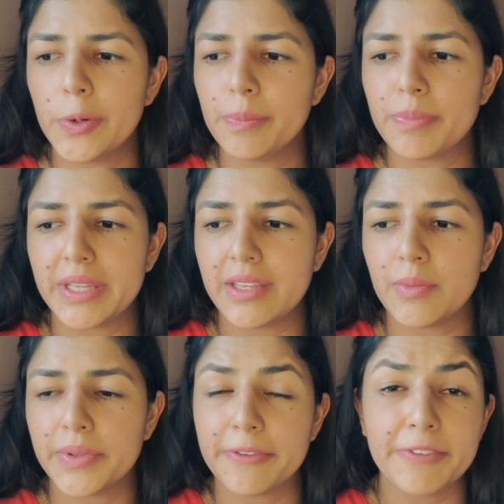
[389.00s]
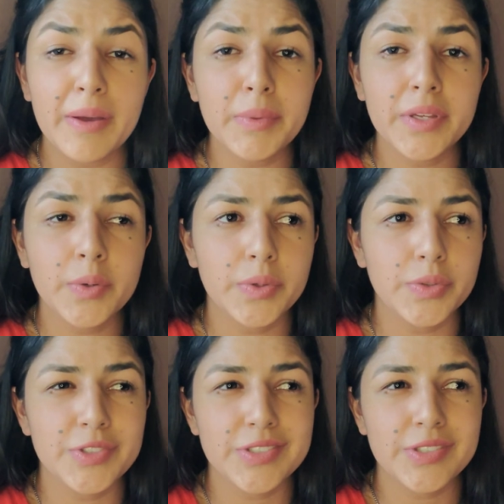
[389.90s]
be with a family who
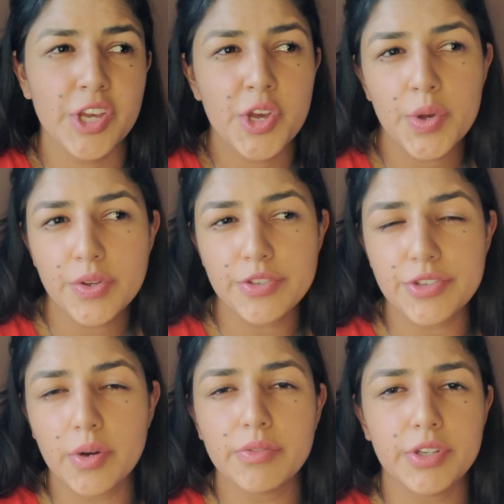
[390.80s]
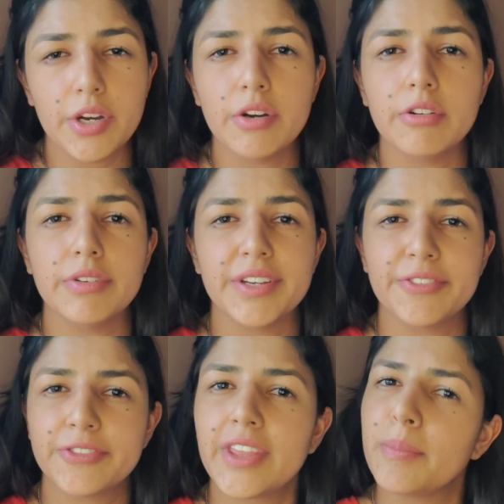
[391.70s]
you just don't know if
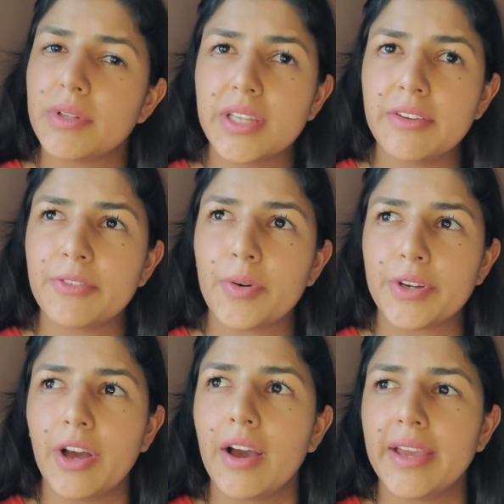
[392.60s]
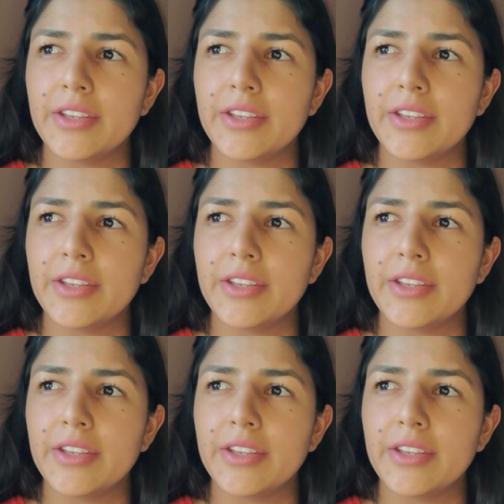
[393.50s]
they believe or not,